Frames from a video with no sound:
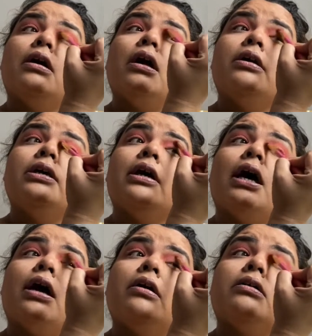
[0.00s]
Yeah,
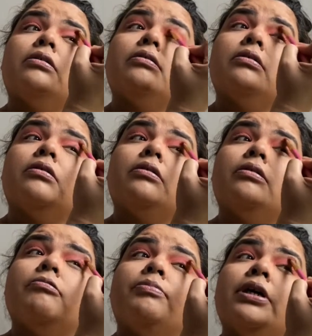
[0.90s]

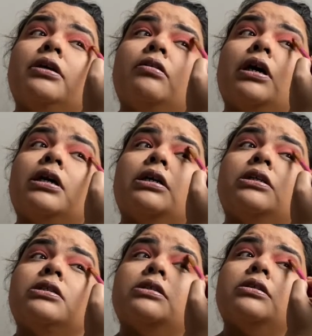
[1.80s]
but you
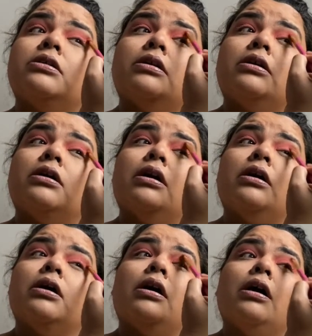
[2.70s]
guys,
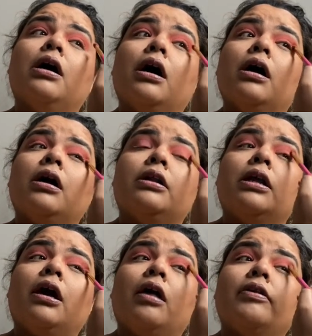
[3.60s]

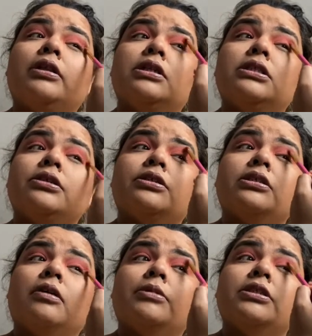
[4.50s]
now that this year is
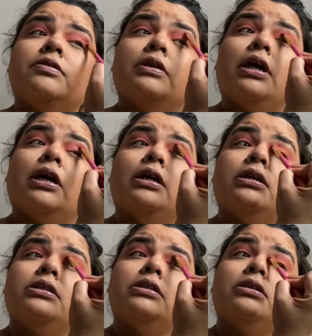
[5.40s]
coming to an
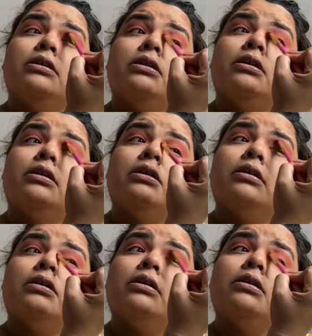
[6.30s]
end,
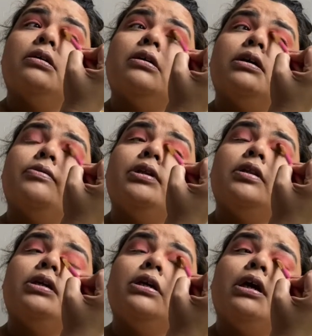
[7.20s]

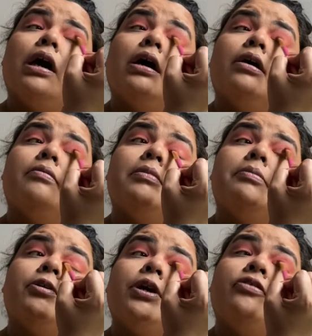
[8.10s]
really, I'm
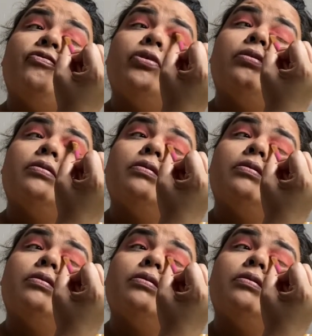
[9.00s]
grateful.